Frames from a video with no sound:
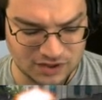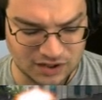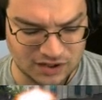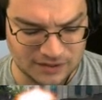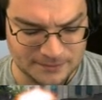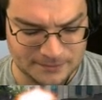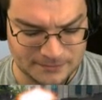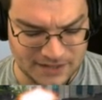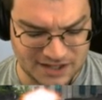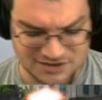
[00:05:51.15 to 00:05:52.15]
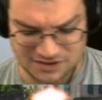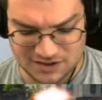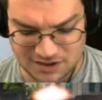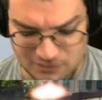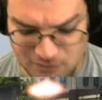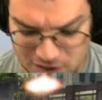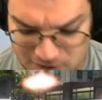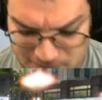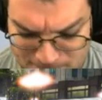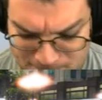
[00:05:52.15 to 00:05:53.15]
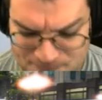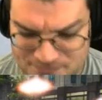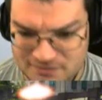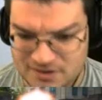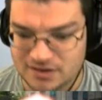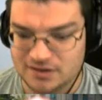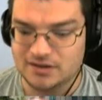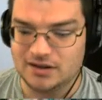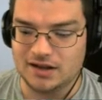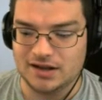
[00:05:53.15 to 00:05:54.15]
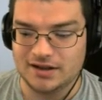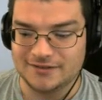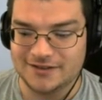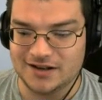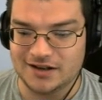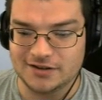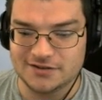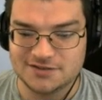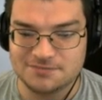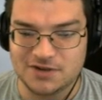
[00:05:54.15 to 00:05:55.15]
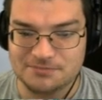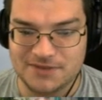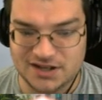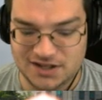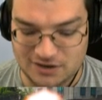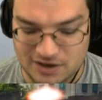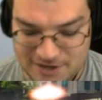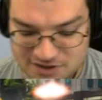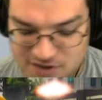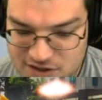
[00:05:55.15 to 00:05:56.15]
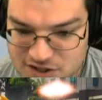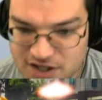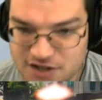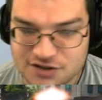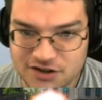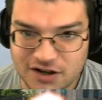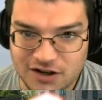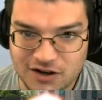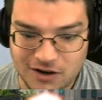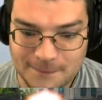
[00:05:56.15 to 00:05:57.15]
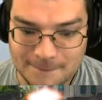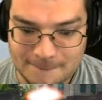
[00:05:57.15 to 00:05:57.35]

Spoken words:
While I'm kind of spawned back here, I'm actually going to change the car.